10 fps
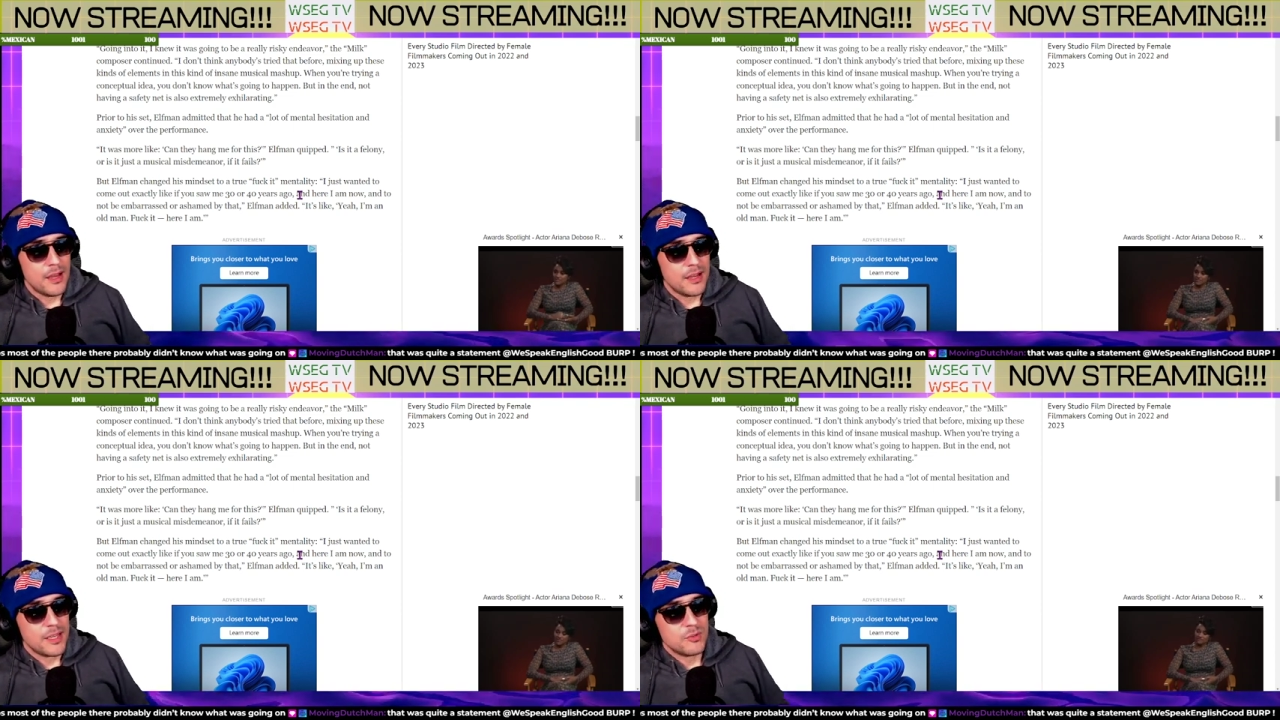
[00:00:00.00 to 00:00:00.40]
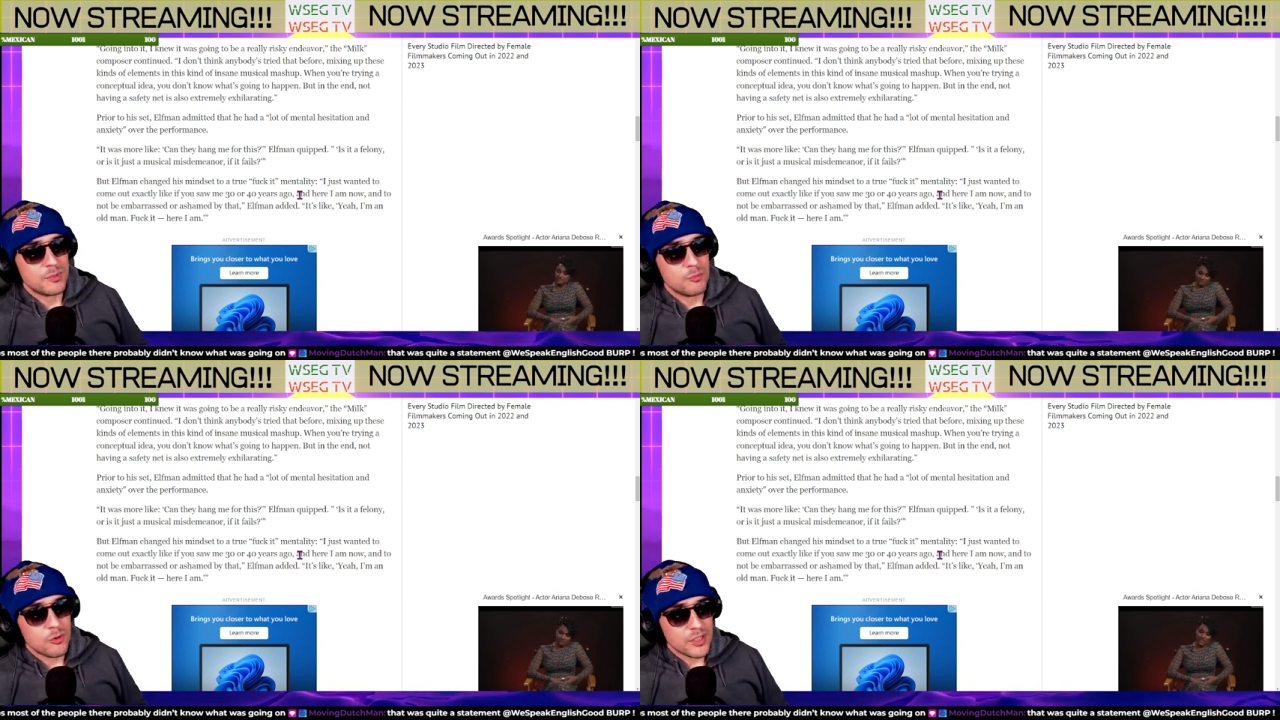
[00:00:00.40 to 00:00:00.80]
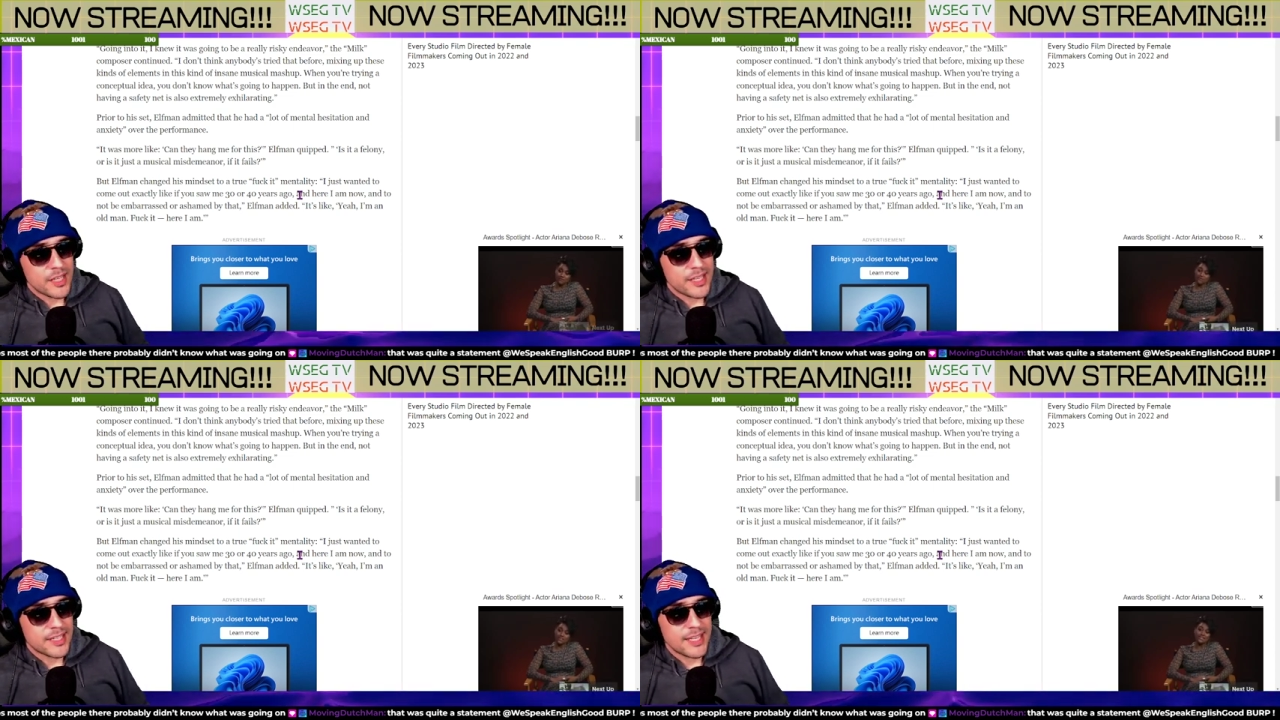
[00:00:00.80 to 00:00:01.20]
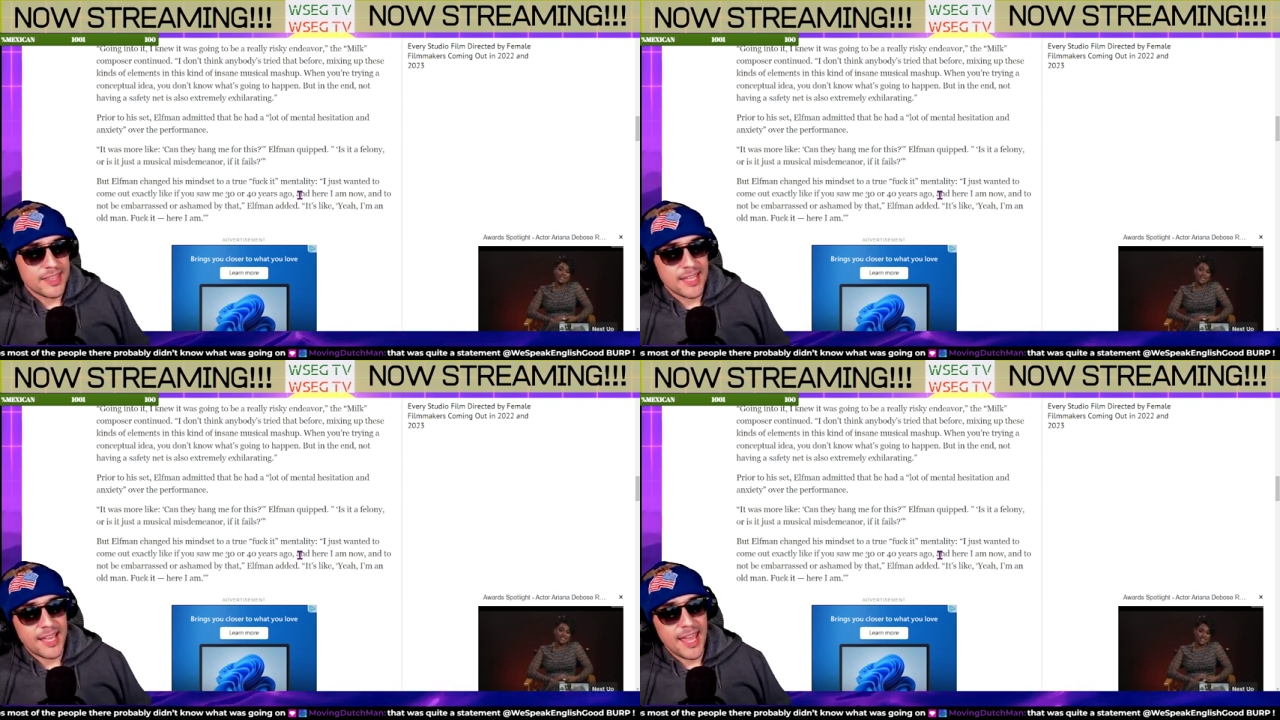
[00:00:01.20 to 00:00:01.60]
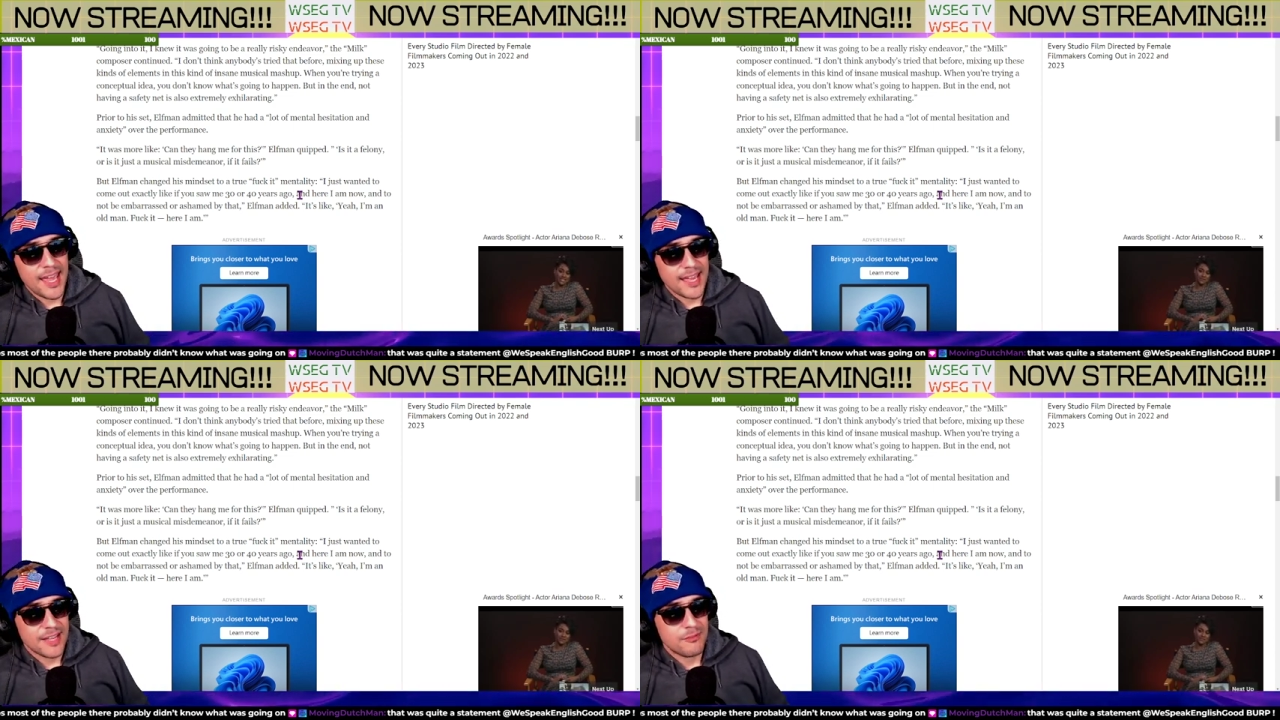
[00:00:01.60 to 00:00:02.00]
It was more like, can they
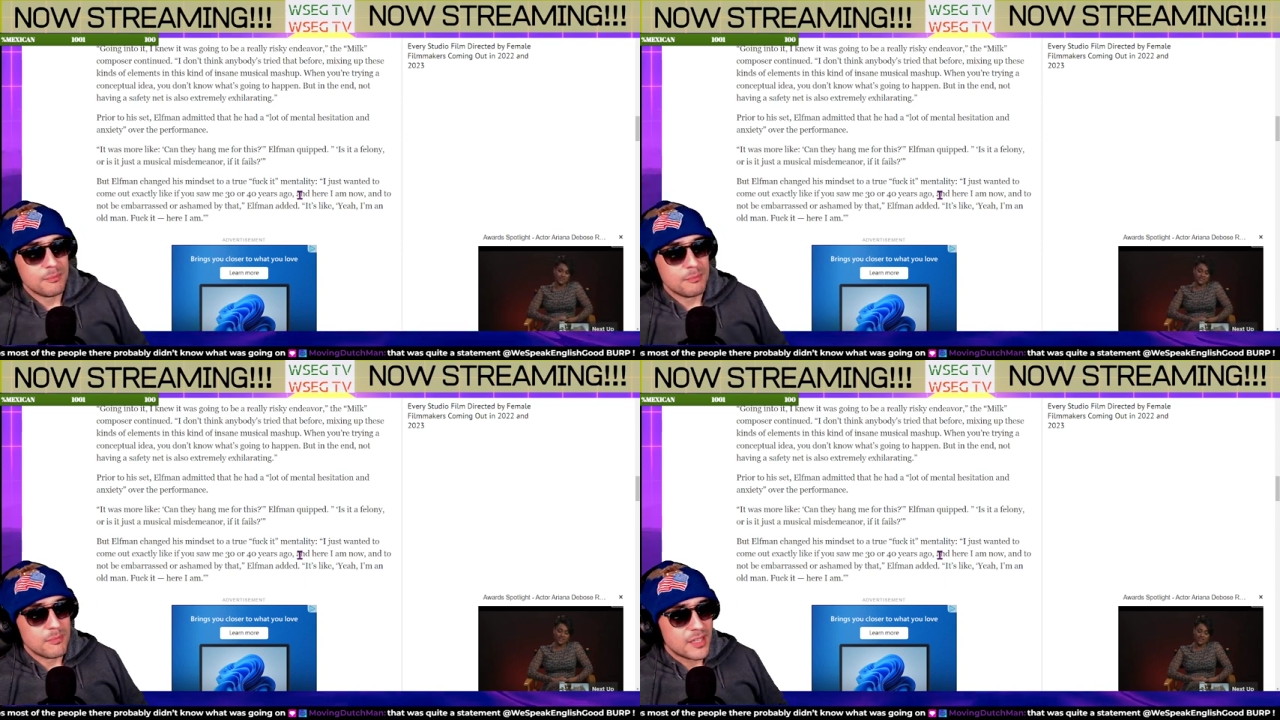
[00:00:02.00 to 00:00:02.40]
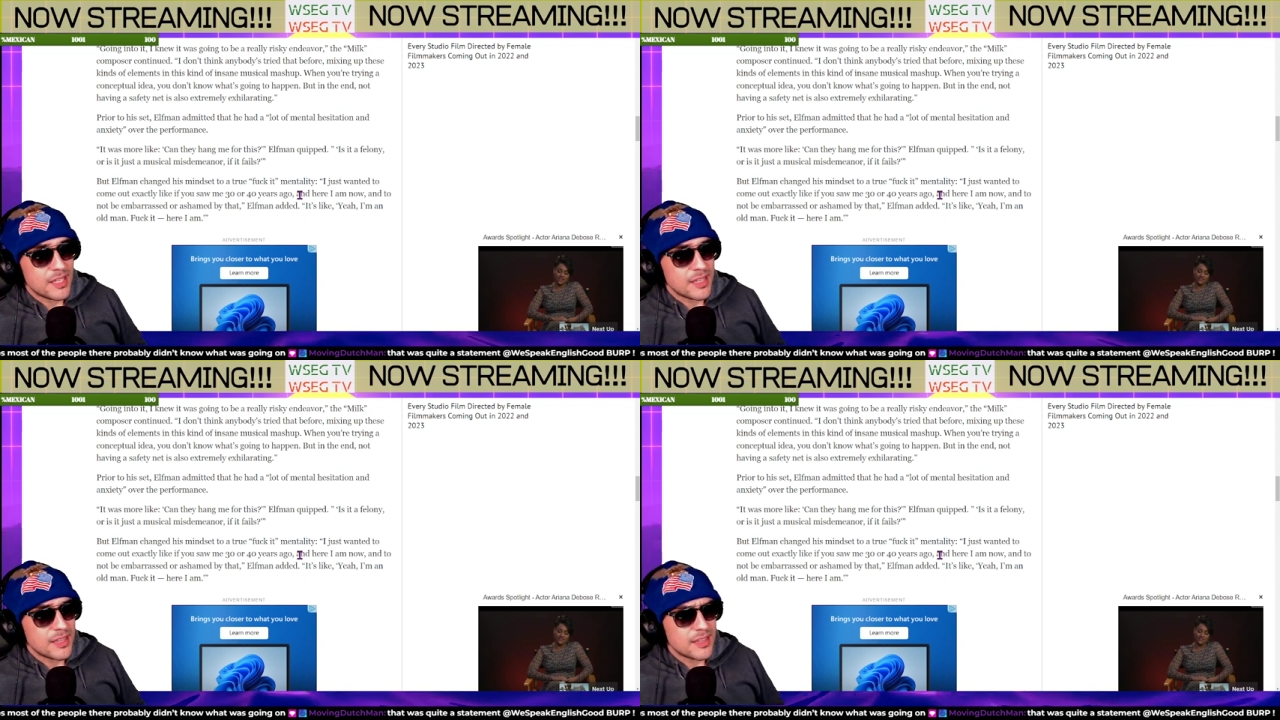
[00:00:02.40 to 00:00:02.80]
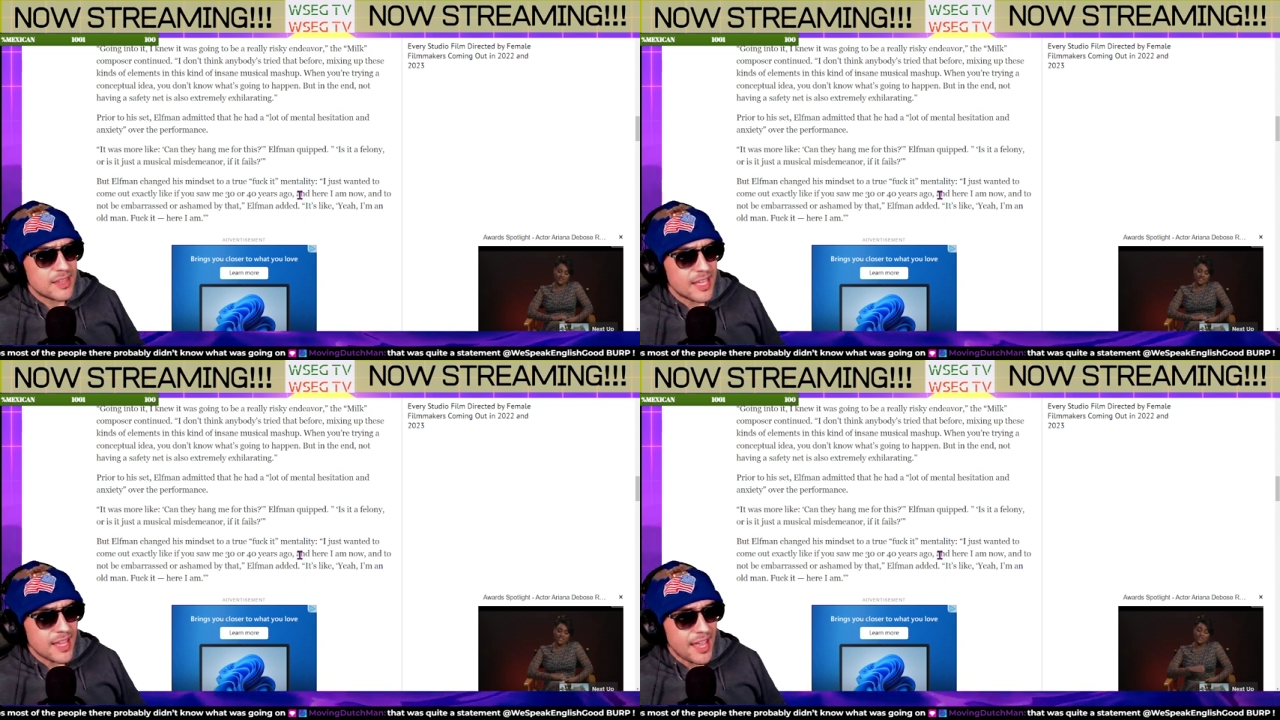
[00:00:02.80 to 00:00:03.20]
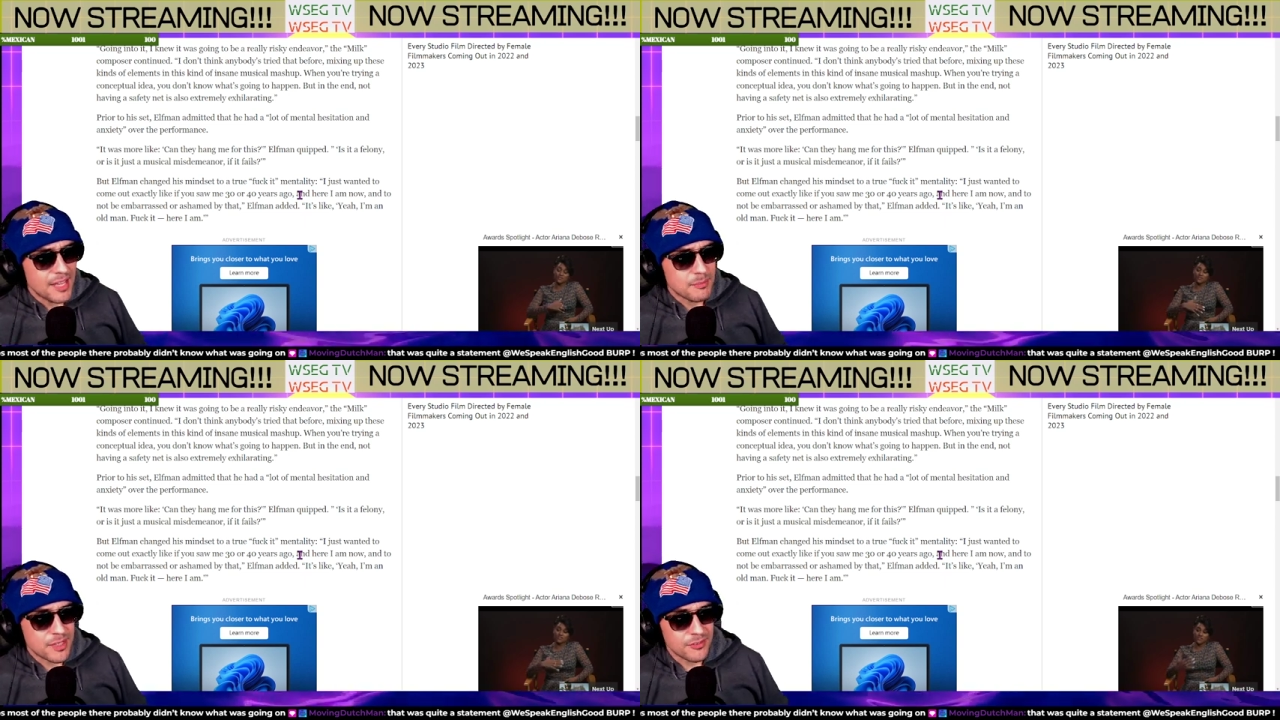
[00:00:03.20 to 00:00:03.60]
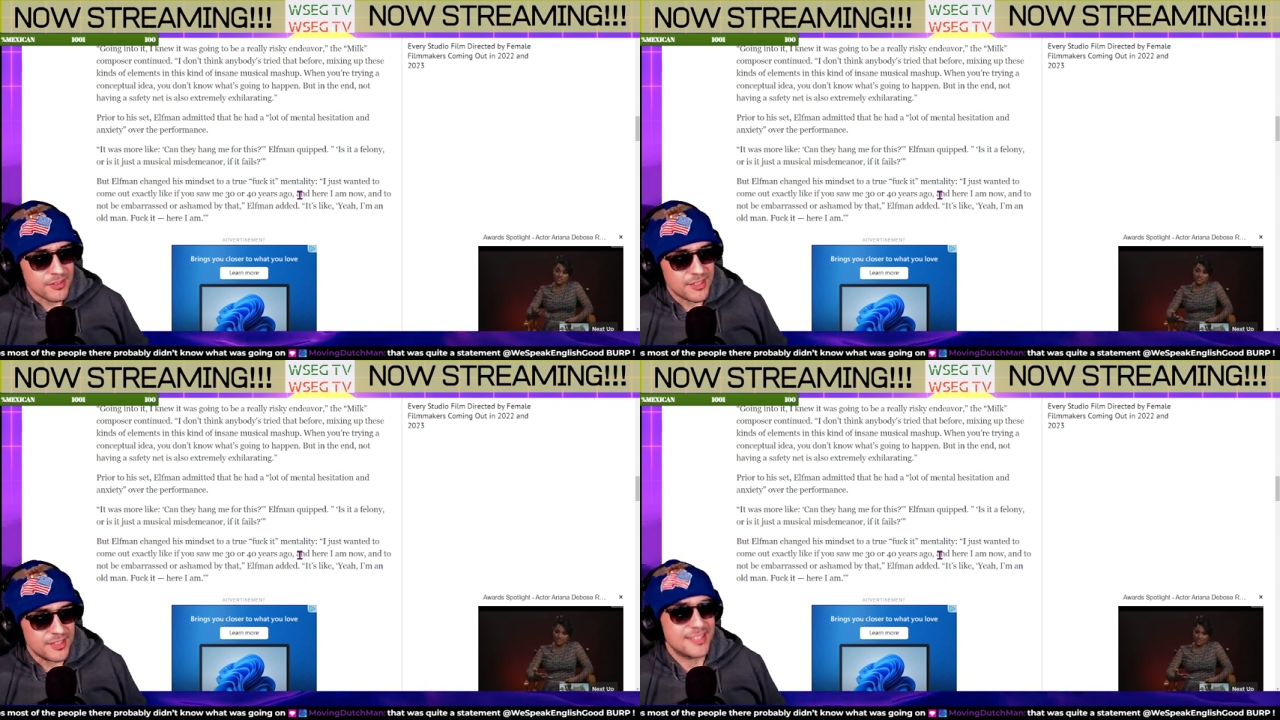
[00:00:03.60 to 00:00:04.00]
hang me
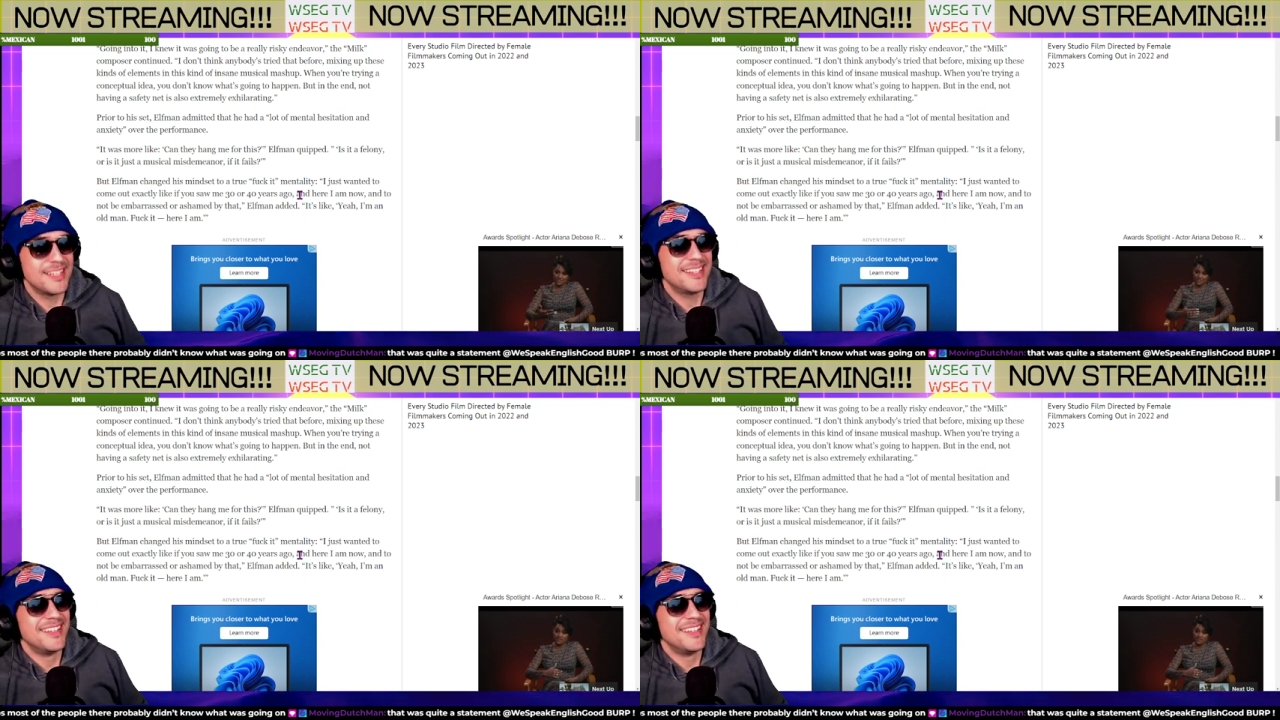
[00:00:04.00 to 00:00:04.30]
for this?